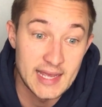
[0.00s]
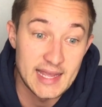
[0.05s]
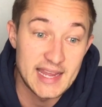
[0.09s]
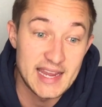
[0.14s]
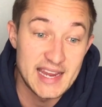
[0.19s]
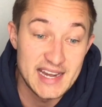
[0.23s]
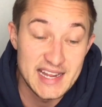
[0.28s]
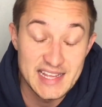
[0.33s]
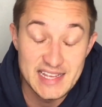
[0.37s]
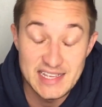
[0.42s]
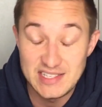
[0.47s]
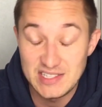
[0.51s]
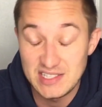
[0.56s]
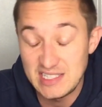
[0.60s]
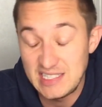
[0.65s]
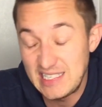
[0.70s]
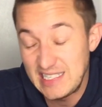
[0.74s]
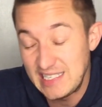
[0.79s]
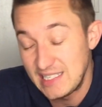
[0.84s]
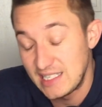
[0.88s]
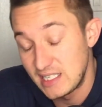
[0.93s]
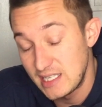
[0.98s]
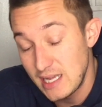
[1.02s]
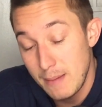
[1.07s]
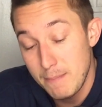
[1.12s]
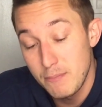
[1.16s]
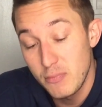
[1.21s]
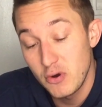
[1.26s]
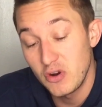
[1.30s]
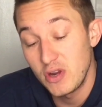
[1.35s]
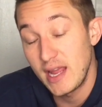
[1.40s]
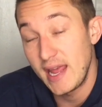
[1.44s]
it is
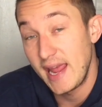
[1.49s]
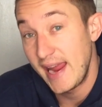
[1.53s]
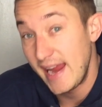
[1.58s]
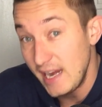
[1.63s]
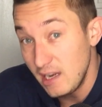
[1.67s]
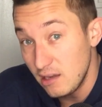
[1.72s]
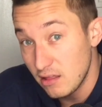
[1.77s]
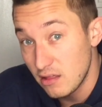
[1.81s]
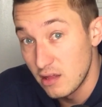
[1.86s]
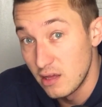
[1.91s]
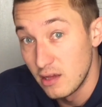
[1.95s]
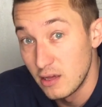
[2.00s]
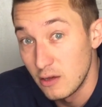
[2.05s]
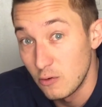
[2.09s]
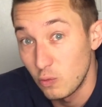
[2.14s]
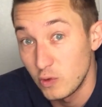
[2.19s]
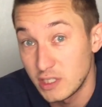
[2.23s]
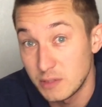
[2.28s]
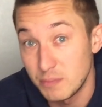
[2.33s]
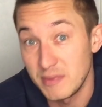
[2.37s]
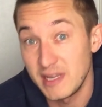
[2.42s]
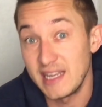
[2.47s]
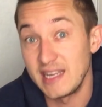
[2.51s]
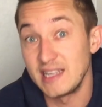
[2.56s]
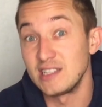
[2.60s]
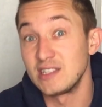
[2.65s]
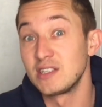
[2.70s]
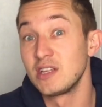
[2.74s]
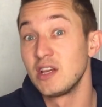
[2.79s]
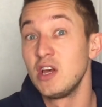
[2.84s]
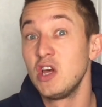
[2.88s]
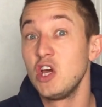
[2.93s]
December 8th, which
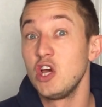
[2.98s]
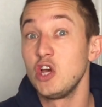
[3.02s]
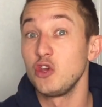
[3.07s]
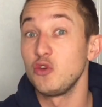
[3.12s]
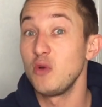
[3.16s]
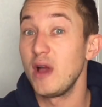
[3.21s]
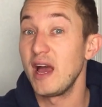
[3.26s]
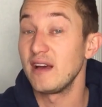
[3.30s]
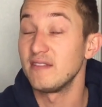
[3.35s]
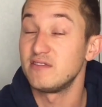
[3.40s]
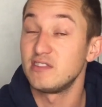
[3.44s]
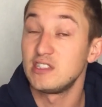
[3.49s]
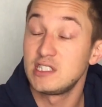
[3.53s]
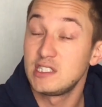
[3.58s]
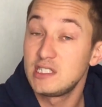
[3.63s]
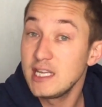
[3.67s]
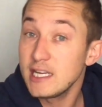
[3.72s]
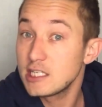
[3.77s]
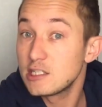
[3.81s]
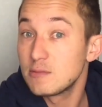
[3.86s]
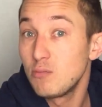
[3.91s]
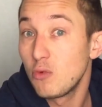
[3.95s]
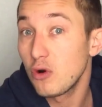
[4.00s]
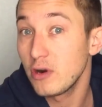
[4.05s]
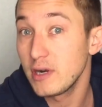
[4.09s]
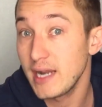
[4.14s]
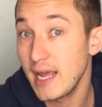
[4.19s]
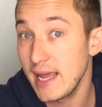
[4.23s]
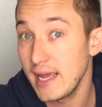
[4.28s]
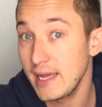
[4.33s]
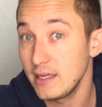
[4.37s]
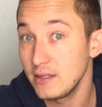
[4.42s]
means you have six more
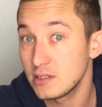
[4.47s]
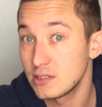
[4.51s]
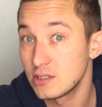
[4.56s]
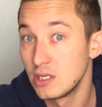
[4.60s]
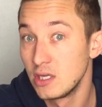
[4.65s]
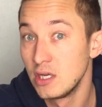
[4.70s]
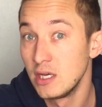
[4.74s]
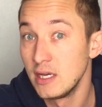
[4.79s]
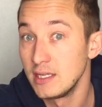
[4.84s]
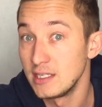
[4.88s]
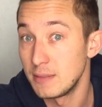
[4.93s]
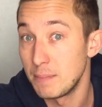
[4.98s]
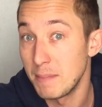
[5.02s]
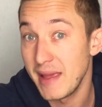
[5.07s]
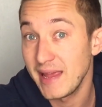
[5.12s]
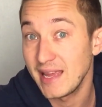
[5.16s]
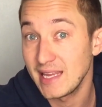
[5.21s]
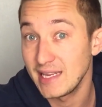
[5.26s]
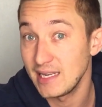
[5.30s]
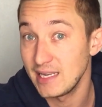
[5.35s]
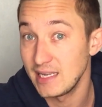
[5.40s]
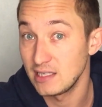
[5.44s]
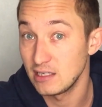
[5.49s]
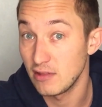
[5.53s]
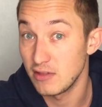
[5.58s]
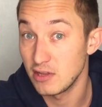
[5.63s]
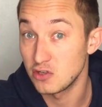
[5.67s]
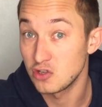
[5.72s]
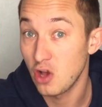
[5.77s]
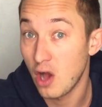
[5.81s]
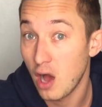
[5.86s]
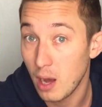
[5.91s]
days to make it into the
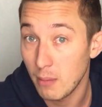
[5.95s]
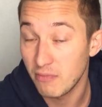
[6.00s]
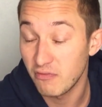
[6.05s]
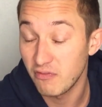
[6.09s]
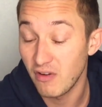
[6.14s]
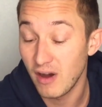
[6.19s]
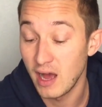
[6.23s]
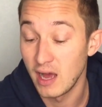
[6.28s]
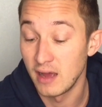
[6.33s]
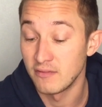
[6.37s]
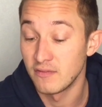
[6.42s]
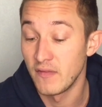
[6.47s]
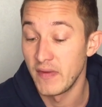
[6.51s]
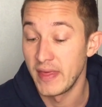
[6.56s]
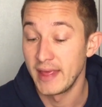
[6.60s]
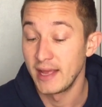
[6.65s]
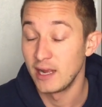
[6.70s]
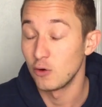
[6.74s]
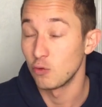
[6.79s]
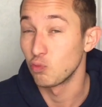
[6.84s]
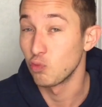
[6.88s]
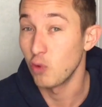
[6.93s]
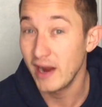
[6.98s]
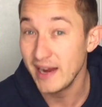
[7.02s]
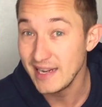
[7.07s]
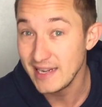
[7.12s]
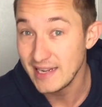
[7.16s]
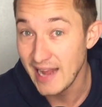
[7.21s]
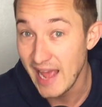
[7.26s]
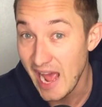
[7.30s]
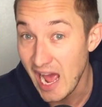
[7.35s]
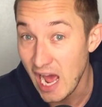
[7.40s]
top five.
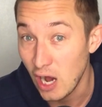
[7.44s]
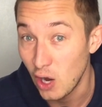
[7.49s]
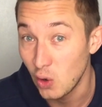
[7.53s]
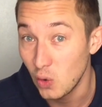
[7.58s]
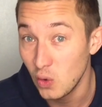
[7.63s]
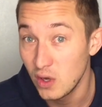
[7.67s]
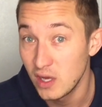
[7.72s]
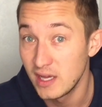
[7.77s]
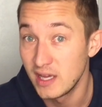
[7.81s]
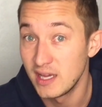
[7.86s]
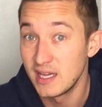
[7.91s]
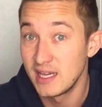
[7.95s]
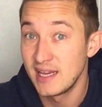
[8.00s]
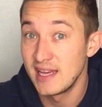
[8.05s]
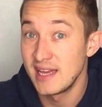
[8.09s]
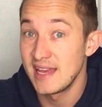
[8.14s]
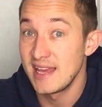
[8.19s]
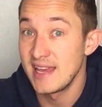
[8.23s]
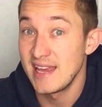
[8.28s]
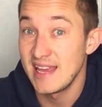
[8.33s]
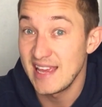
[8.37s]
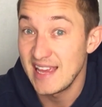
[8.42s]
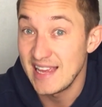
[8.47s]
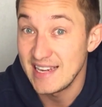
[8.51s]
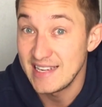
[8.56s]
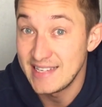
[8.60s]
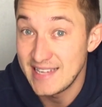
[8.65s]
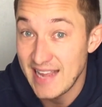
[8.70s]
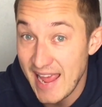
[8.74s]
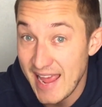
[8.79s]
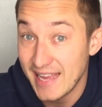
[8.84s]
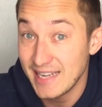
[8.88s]
Right now,
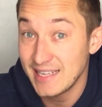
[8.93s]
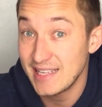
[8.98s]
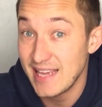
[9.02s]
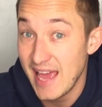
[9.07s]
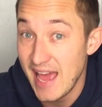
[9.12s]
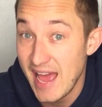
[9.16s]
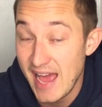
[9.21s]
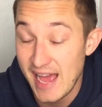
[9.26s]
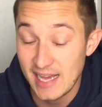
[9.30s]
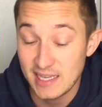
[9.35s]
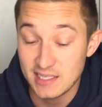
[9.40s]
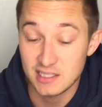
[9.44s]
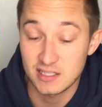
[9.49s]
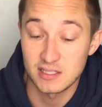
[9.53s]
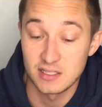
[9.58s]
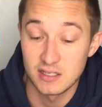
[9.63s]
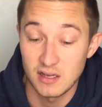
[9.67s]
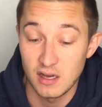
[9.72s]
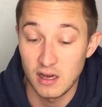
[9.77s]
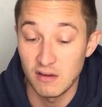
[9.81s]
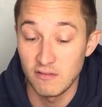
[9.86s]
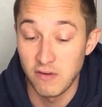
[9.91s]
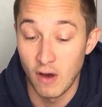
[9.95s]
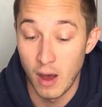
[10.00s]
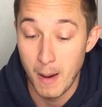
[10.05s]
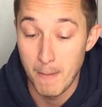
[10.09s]
Dan Cass of